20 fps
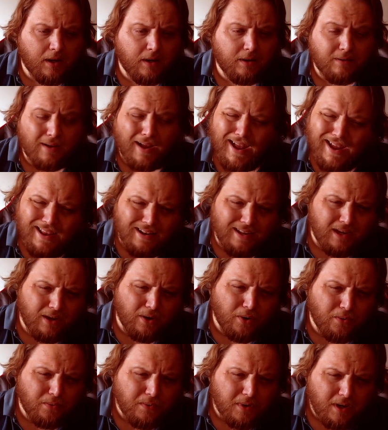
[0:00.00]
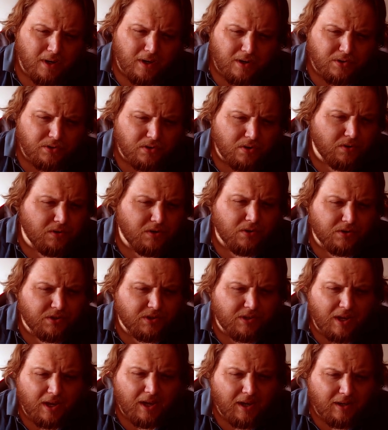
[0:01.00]
Hey Leo, so you're
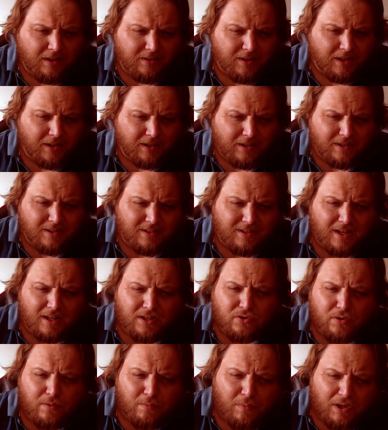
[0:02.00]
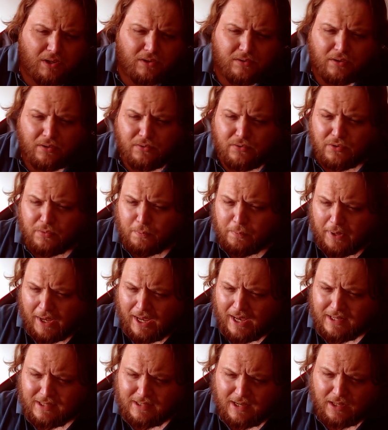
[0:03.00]
saying that it is detrimental to
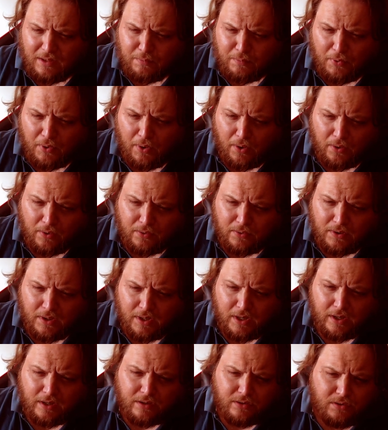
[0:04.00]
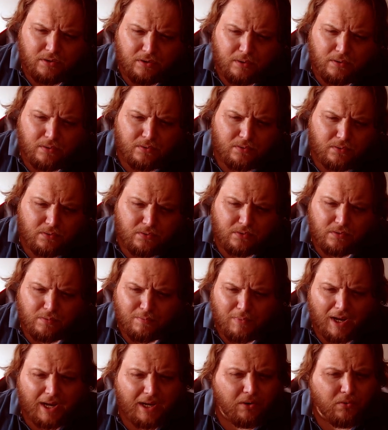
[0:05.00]
basketball to use
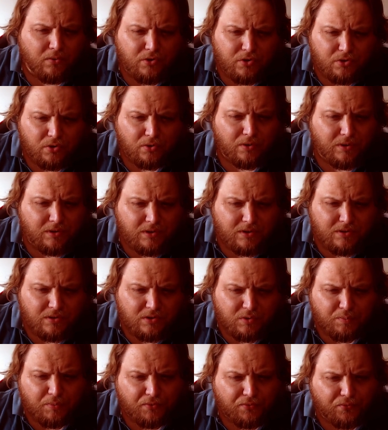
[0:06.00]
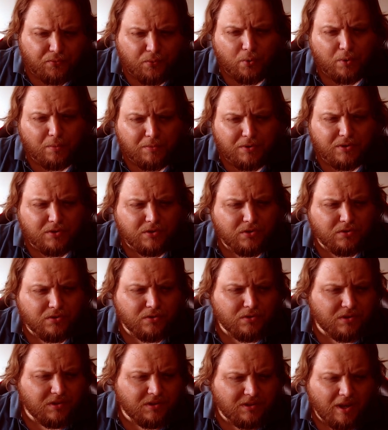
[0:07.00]
Michael Jordan's performance
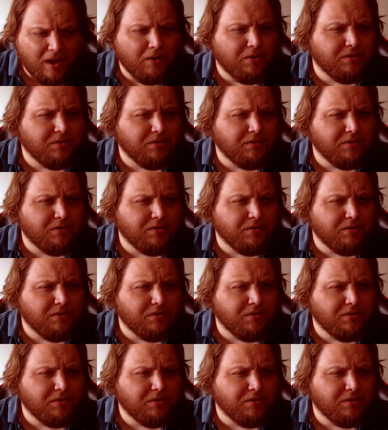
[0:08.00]
to sell